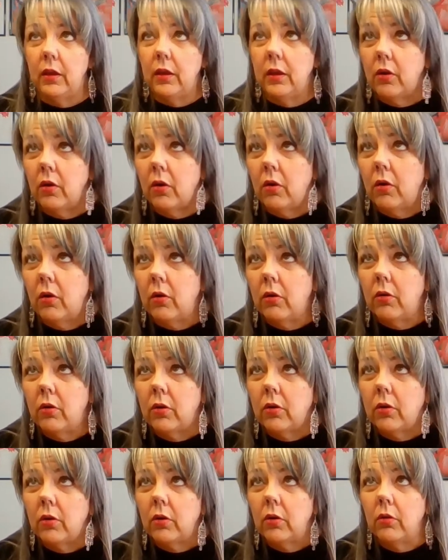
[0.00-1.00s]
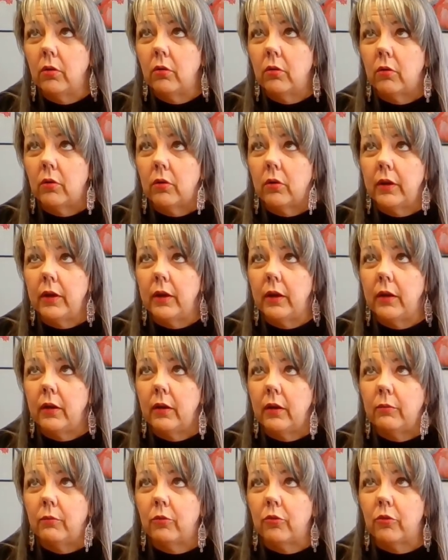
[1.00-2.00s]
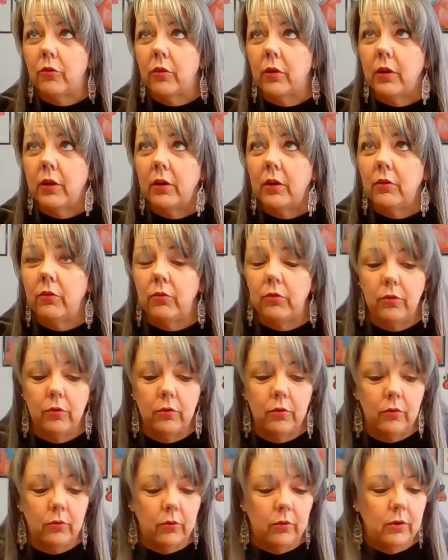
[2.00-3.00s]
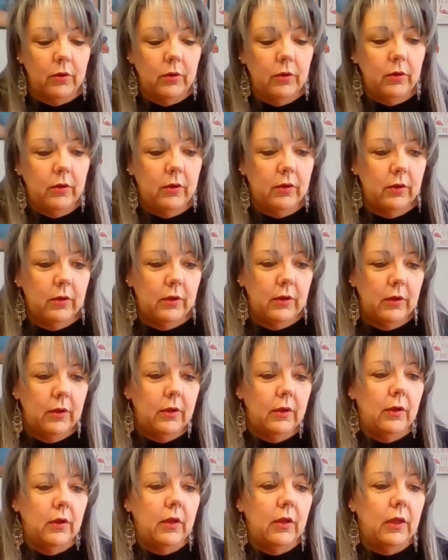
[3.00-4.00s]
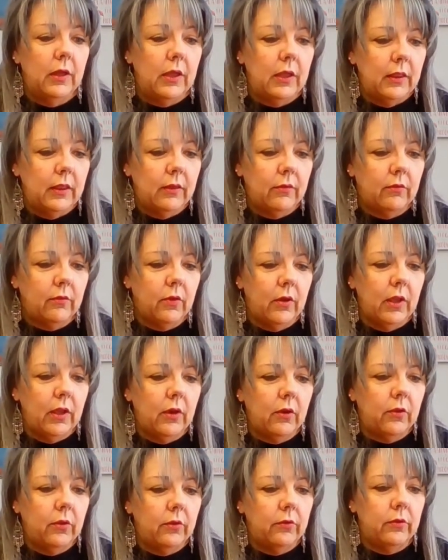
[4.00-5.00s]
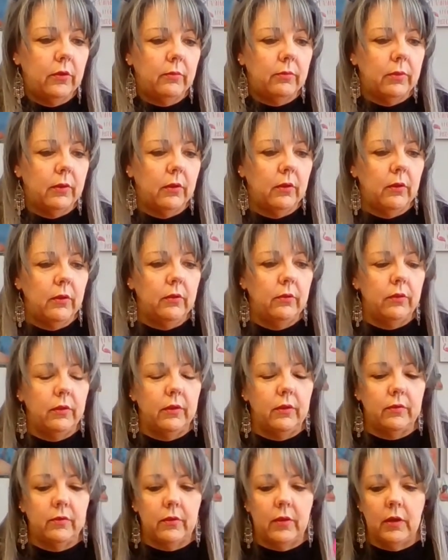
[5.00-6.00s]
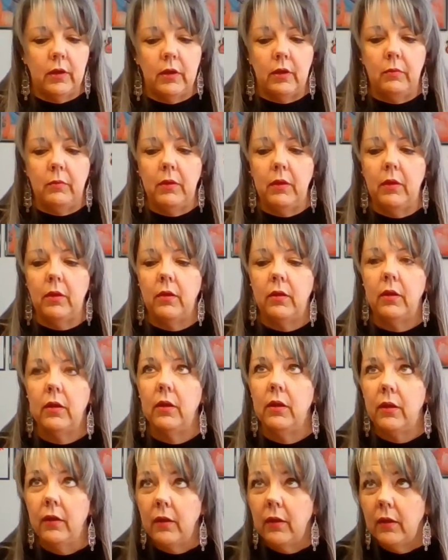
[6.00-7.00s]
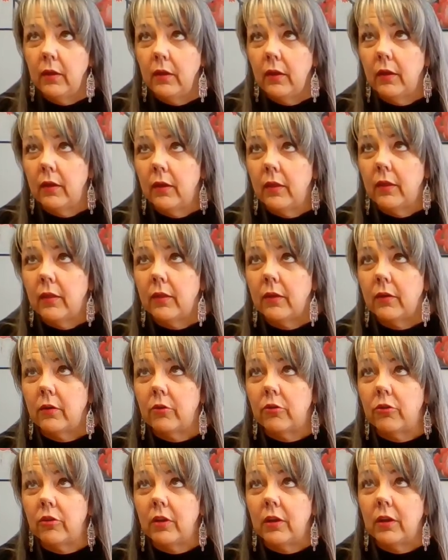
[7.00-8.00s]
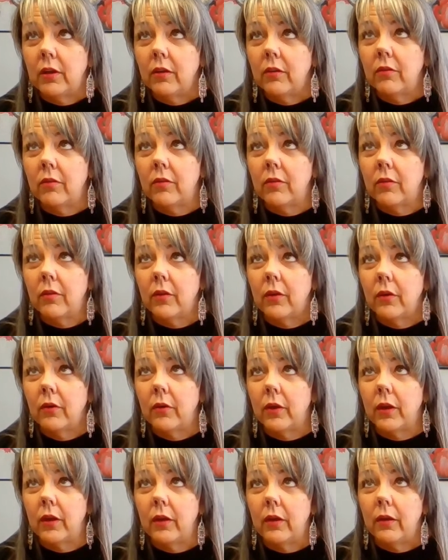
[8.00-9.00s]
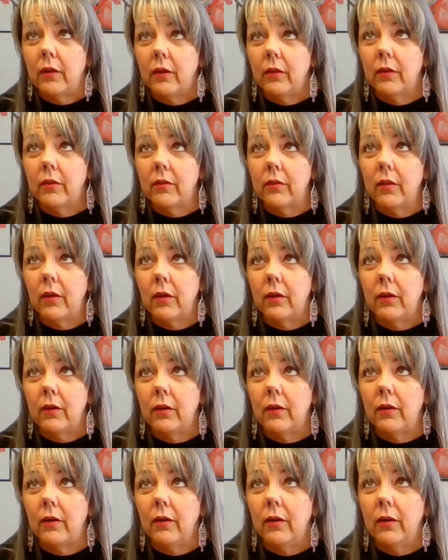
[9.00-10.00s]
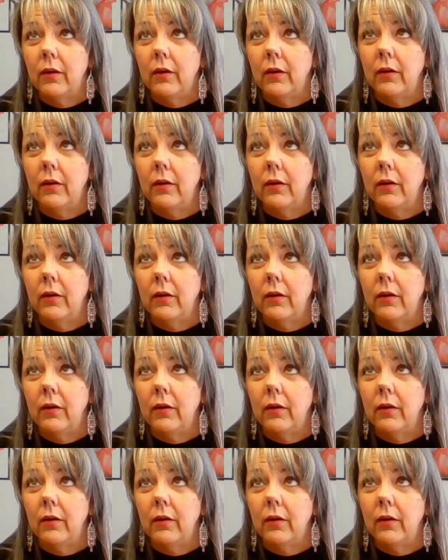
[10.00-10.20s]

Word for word: in all her glory. I'm trying to, hey, let's go ahead and close up the glue this time. There she is. Okay. Ta-da.